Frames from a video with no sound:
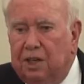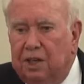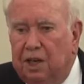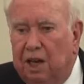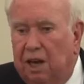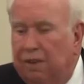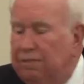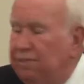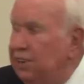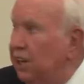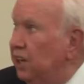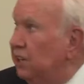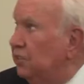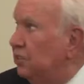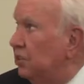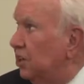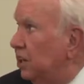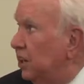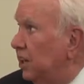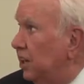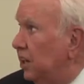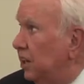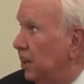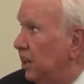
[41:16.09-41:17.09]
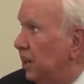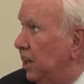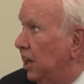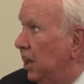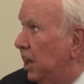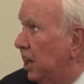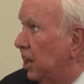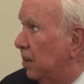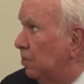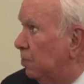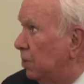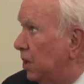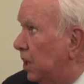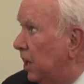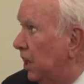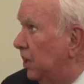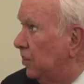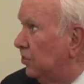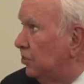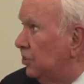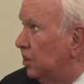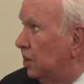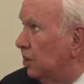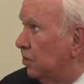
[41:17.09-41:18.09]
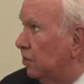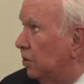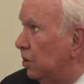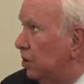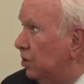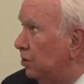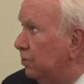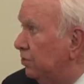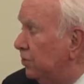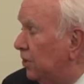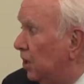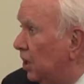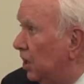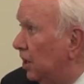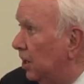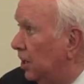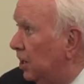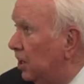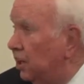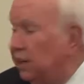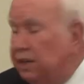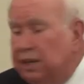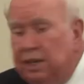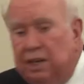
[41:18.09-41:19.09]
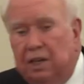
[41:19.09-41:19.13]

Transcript: eventually had a plastic roof on it.